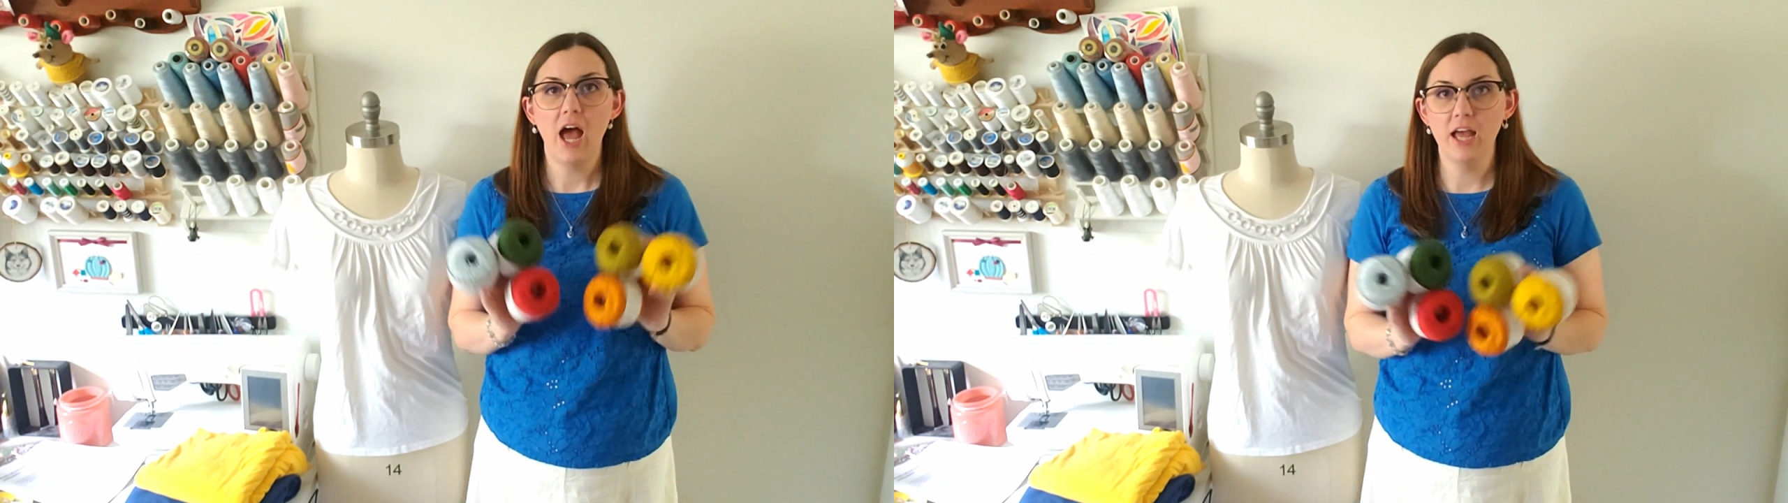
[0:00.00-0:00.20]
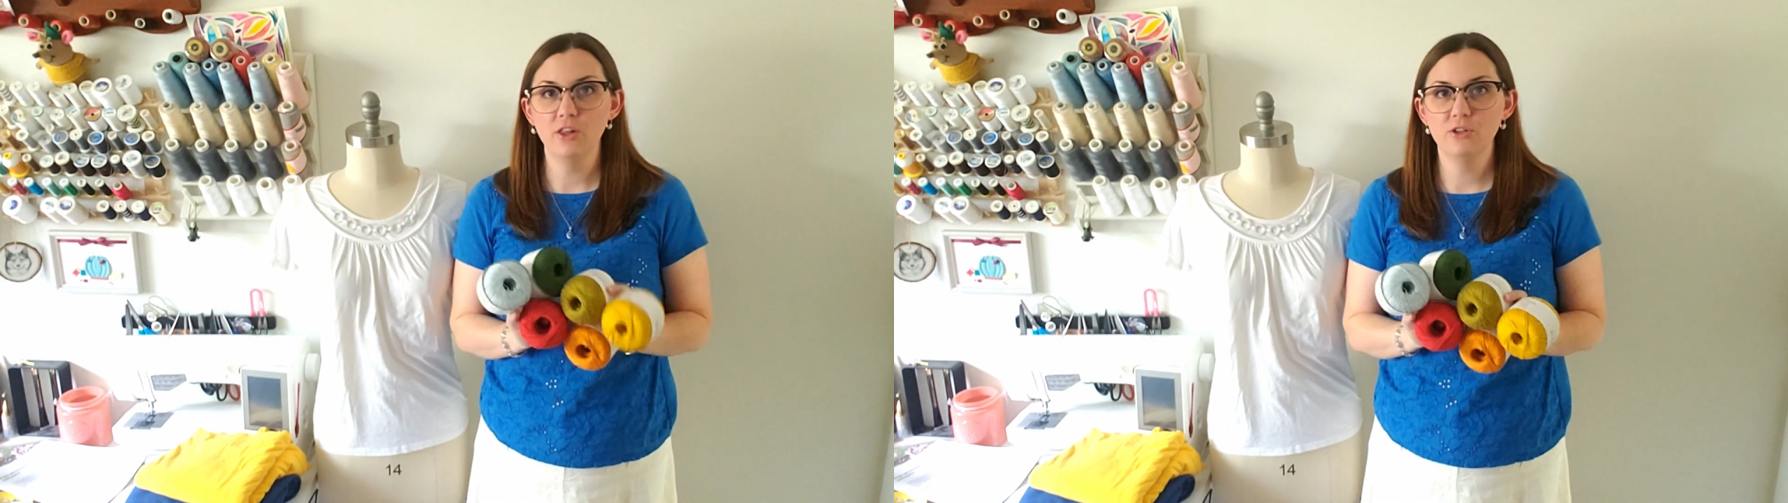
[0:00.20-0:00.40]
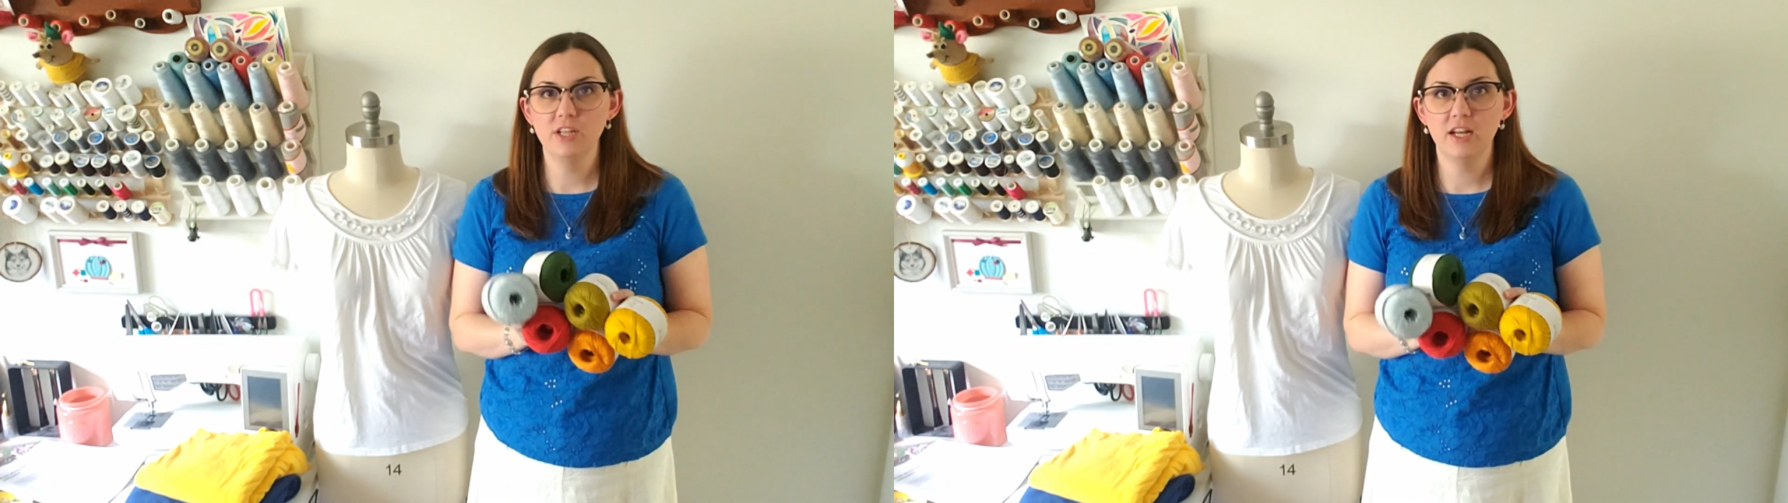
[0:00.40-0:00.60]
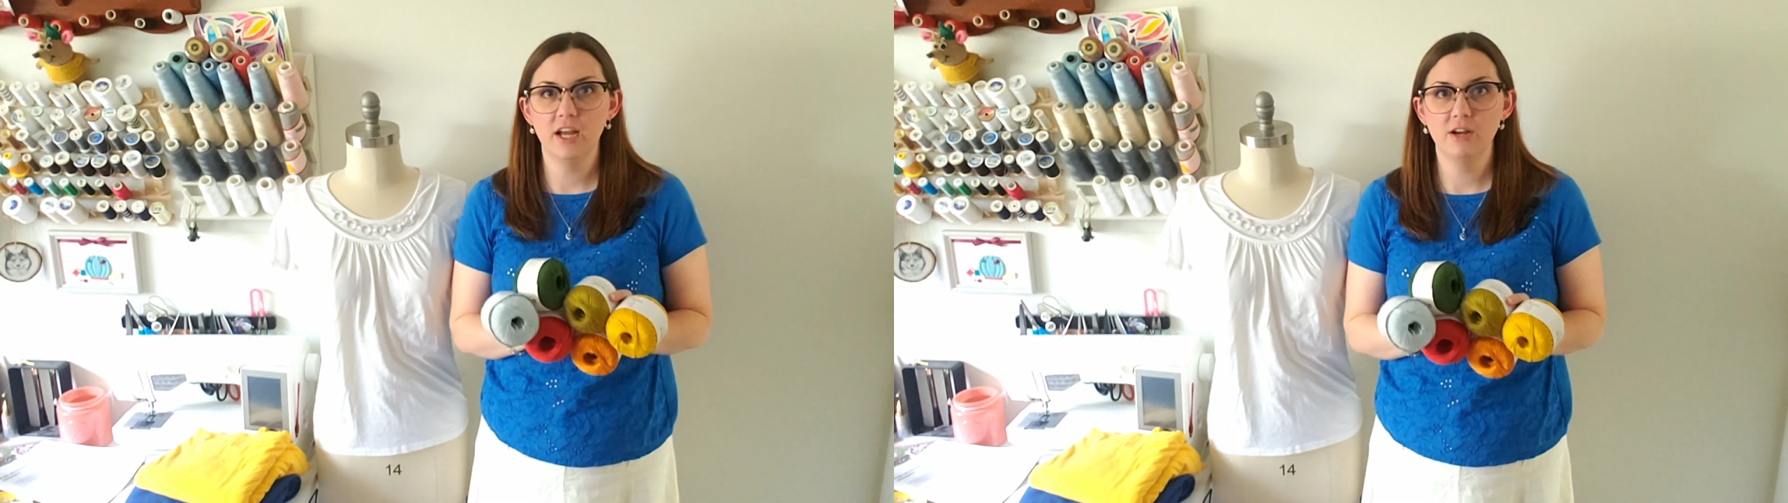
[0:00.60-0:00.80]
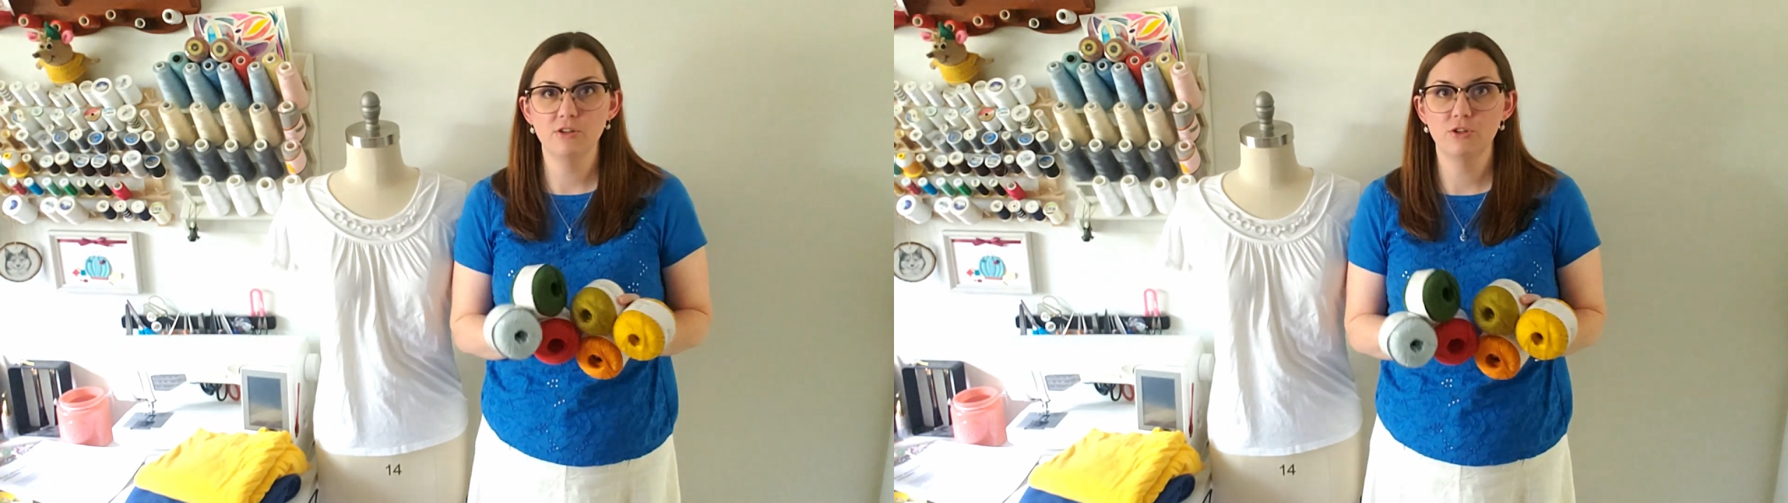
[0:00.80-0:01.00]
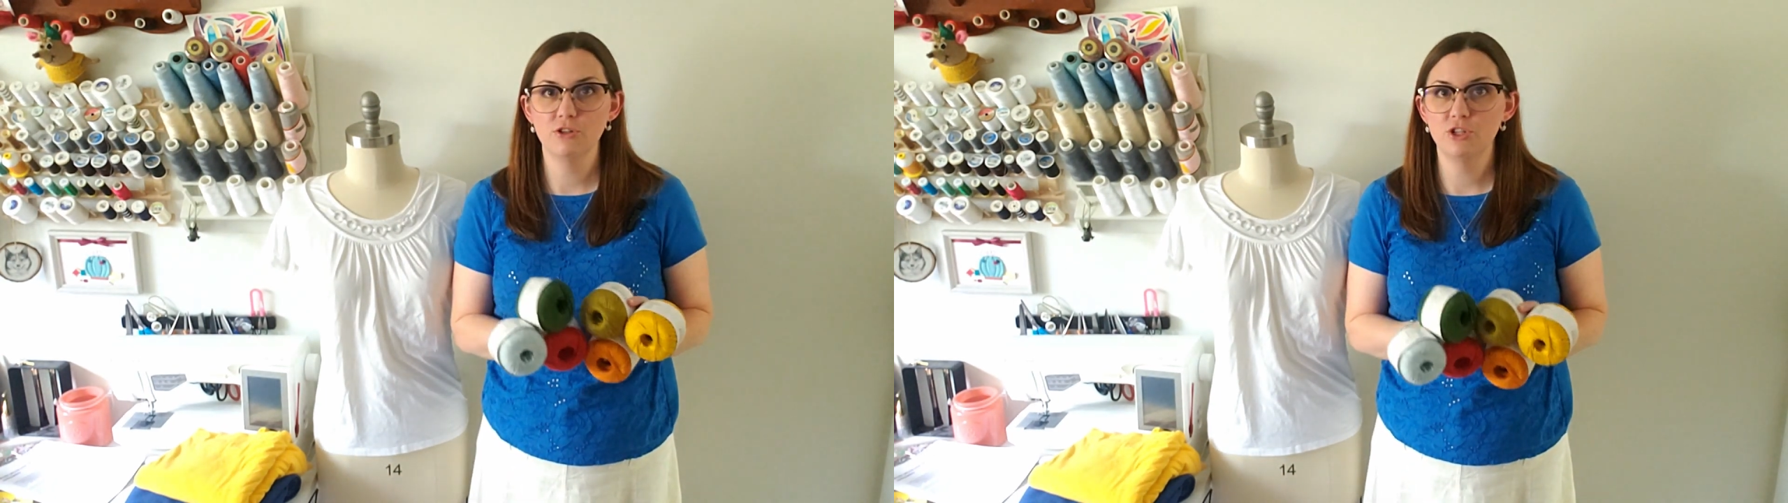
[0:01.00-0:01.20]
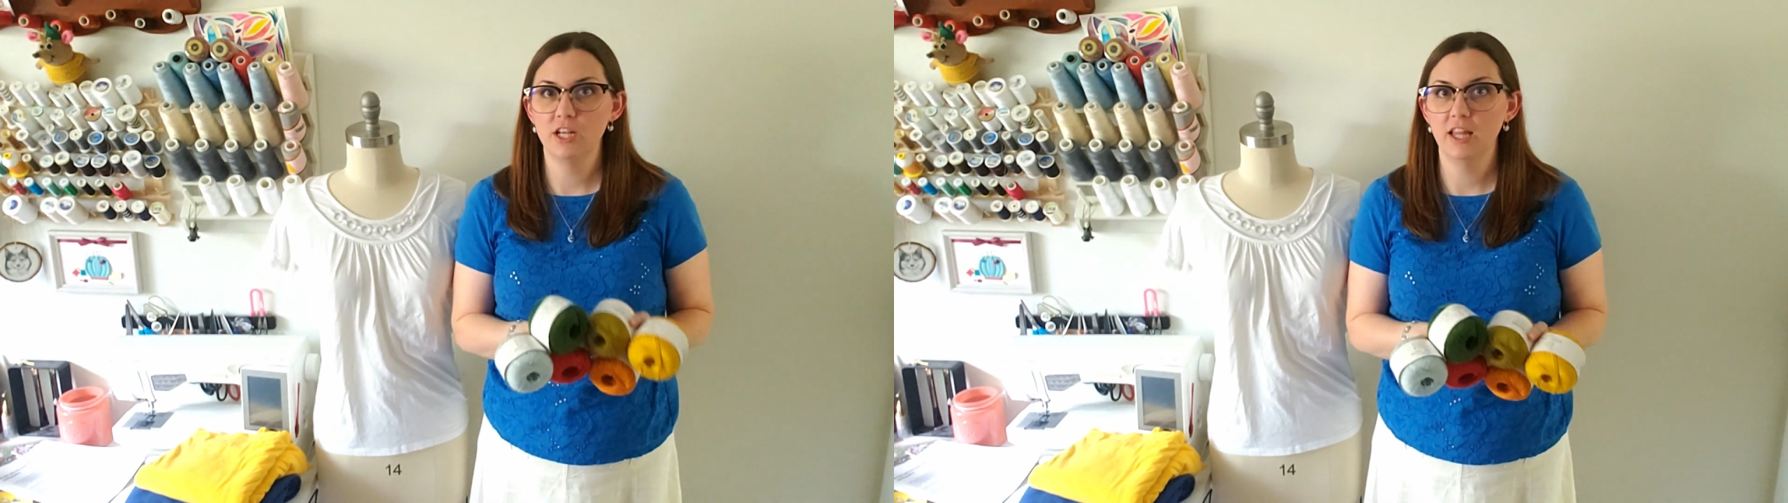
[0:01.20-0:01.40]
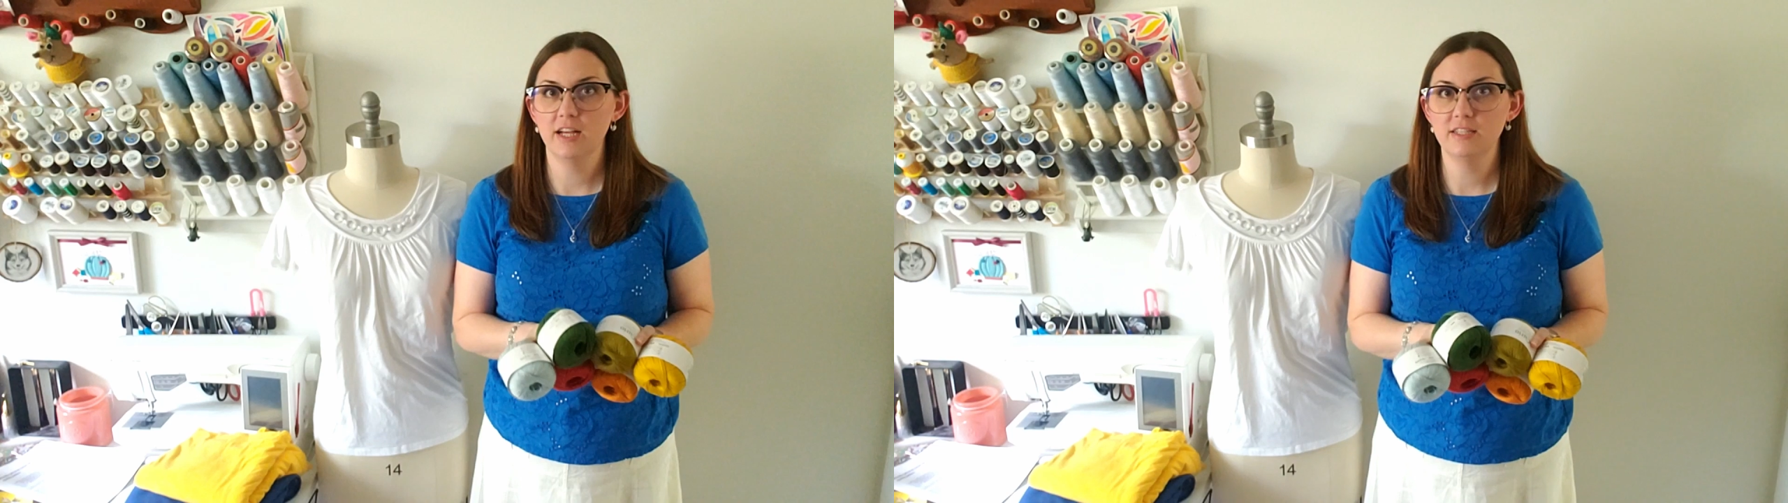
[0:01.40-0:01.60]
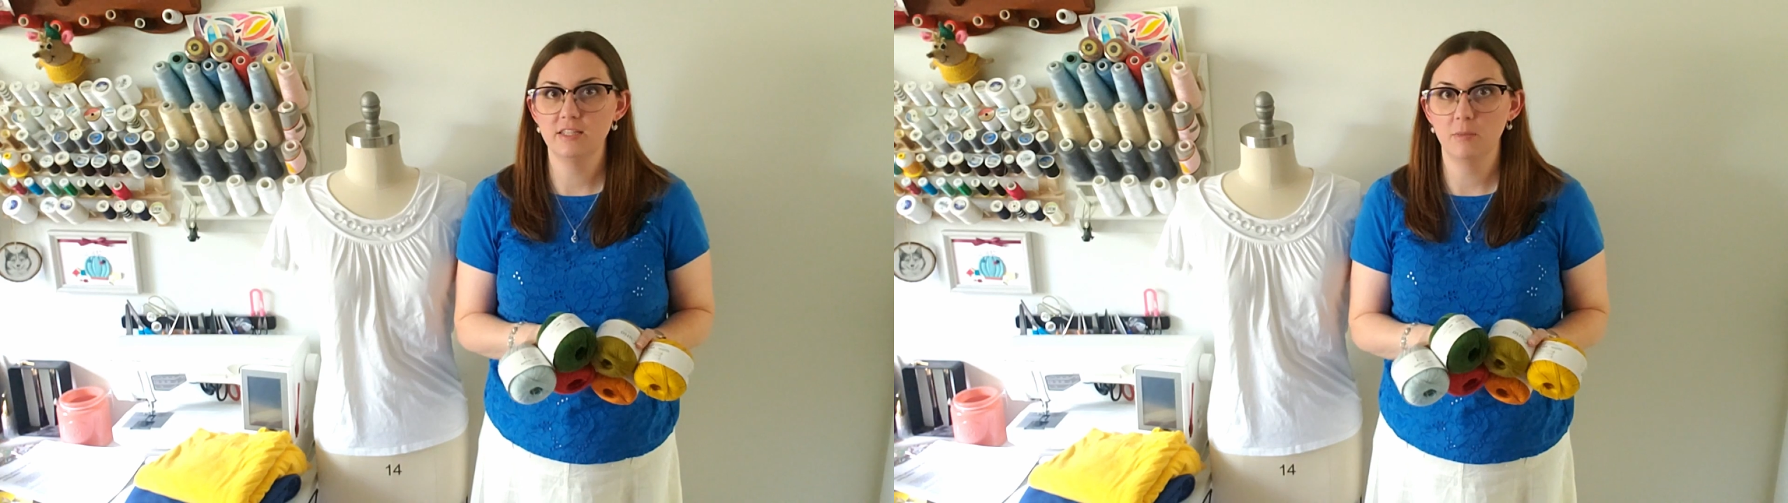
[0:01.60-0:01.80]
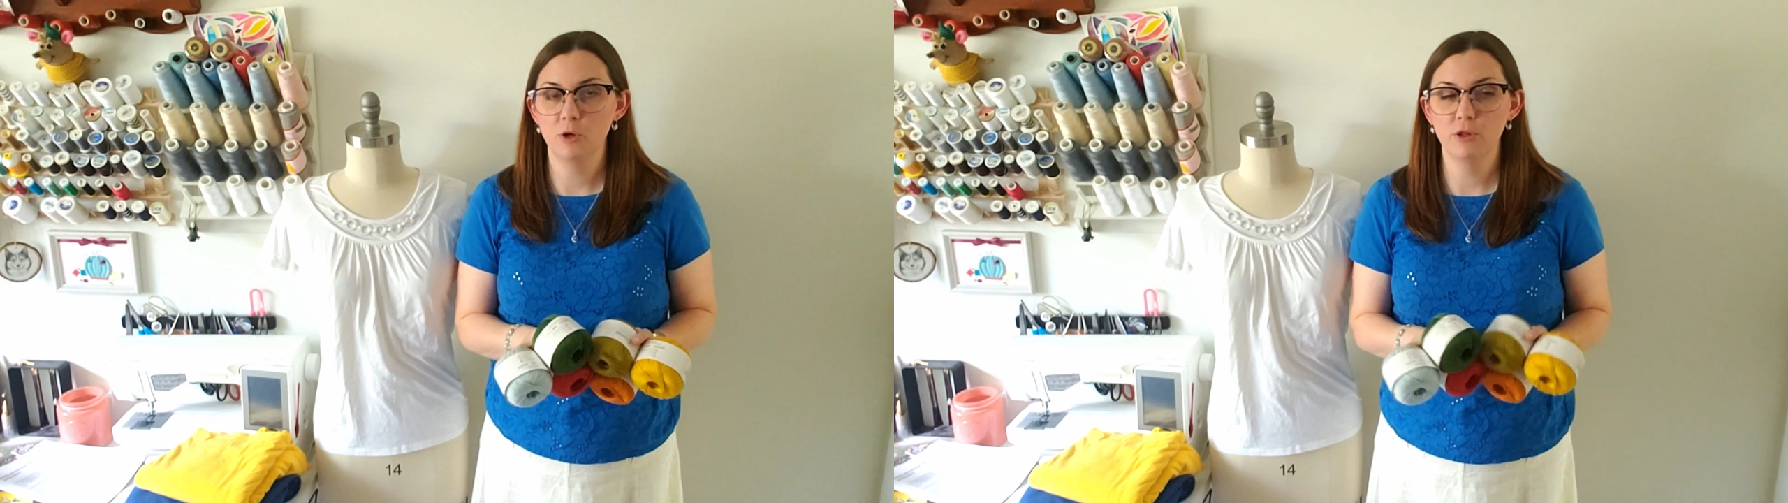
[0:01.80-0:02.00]
I learned how to Irish crochet last
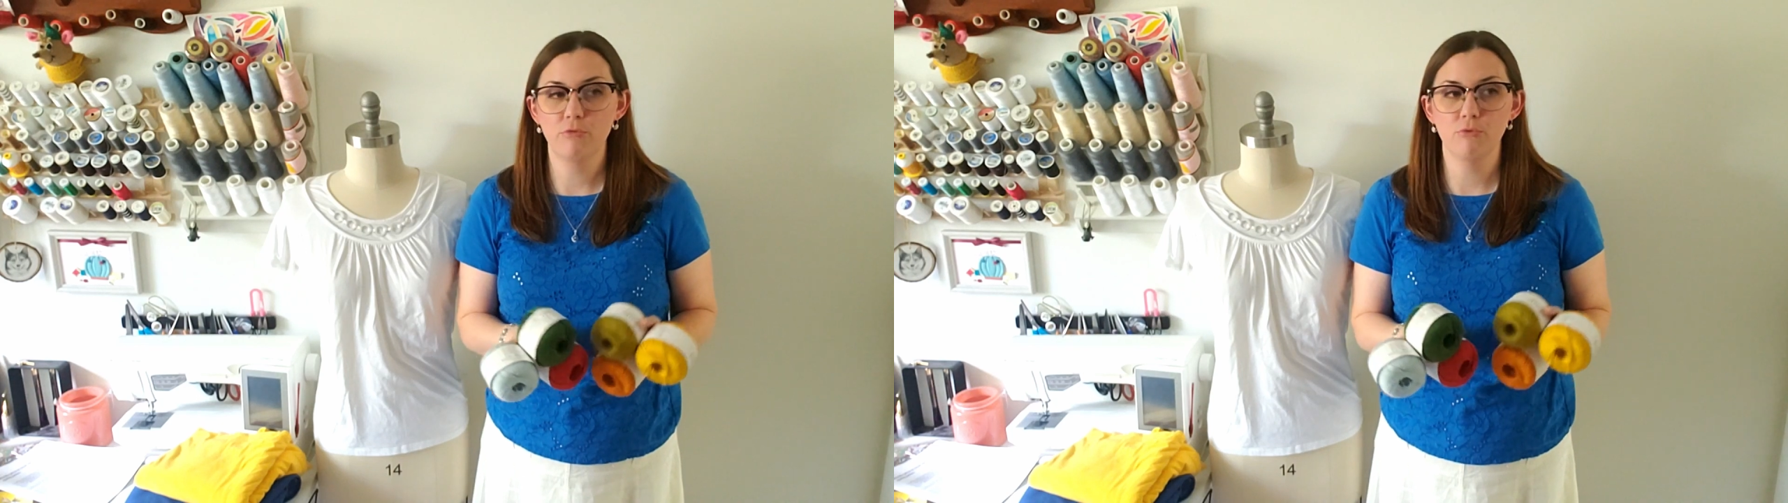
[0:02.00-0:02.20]
summer